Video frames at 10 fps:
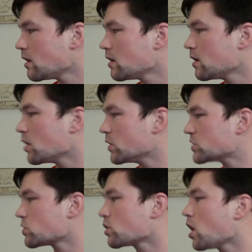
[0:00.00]
Anyway,
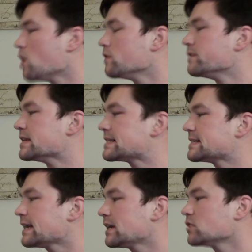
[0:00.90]
start of the
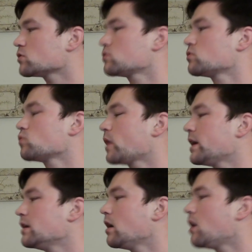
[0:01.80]
second,
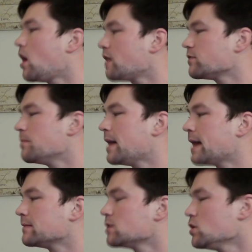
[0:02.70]
right off the
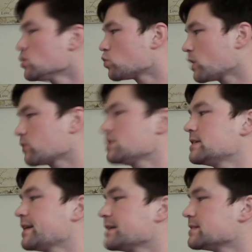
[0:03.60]
bat, 23
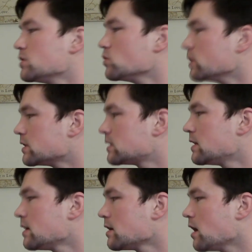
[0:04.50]
seconds into it,
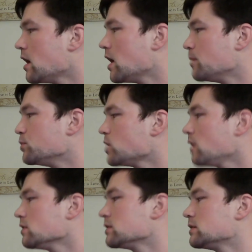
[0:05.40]

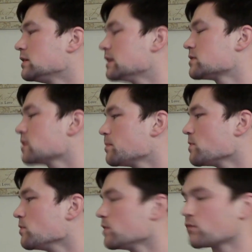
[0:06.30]
Mutala gets a
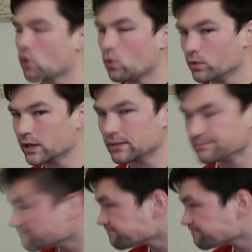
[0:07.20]
penalty for holding.